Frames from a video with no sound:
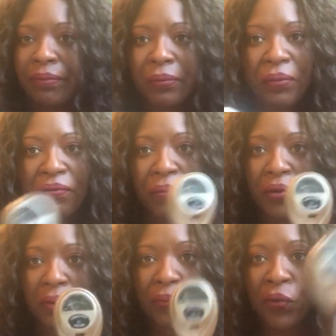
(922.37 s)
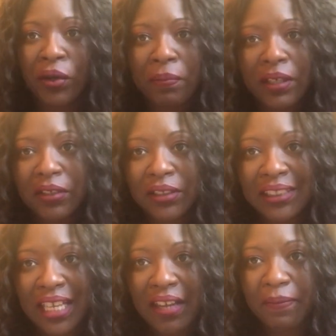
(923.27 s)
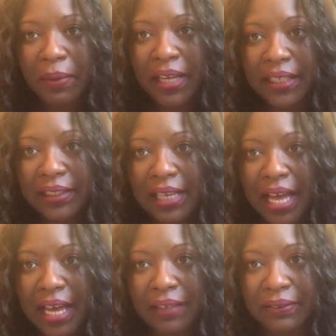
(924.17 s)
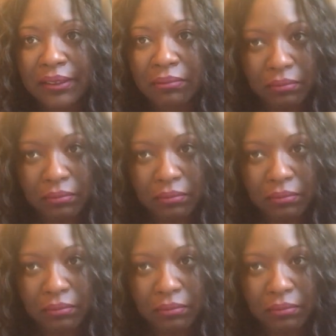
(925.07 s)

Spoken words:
with a water. Water meters save plants' lives.